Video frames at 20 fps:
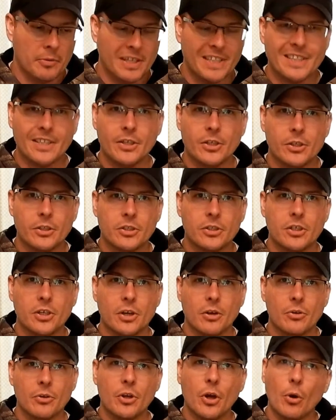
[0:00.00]
Get to
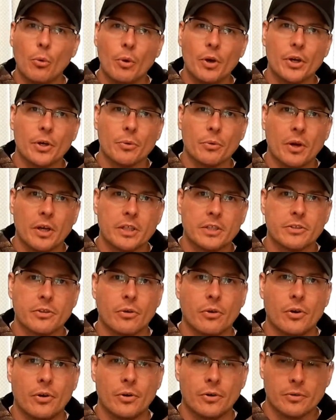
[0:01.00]
know what your rights
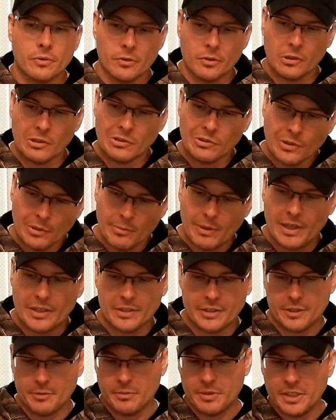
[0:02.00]
are. Learn
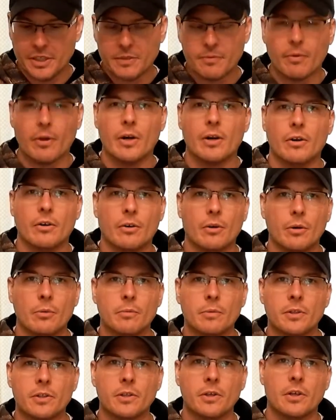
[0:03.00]
about some of these
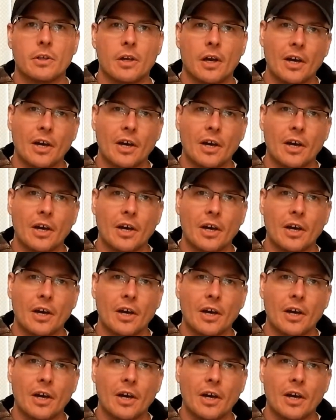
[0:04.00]
firearms.